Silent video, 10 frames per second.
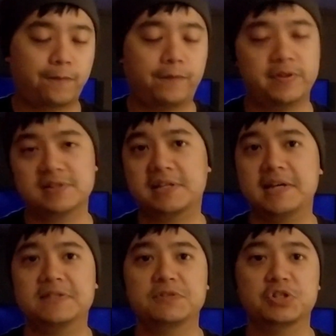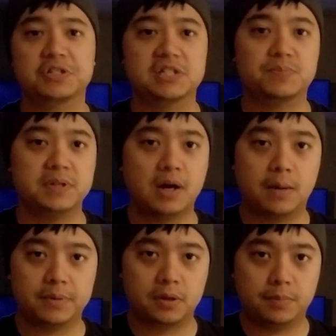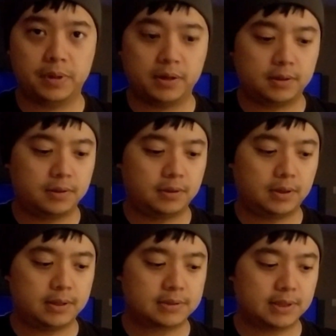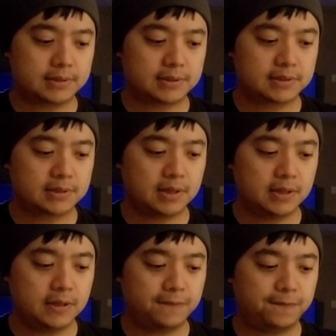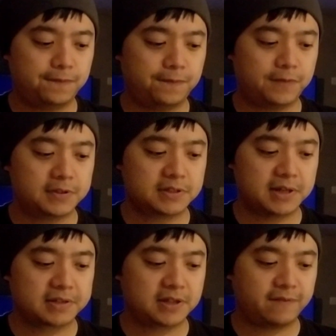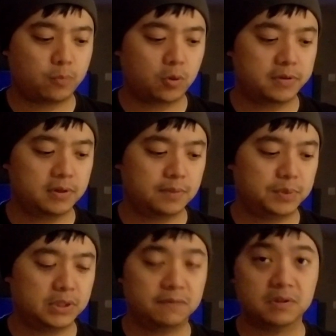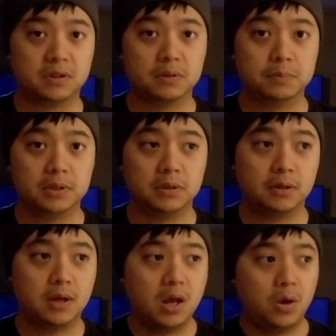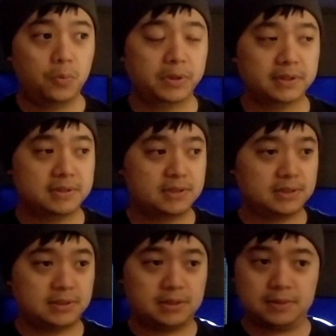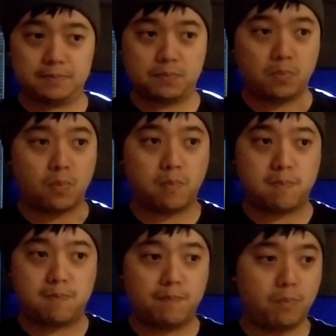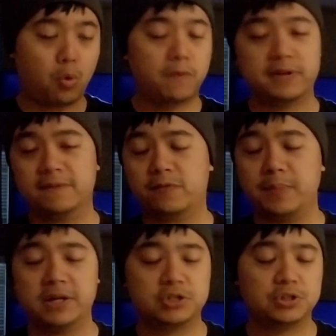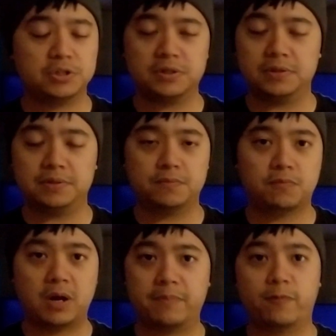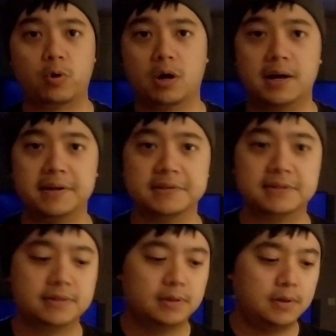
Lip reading: In this case, it's just a speedometer, but as I said, if this takes off more in the PEV community, we could see it more of the information right before our eyes,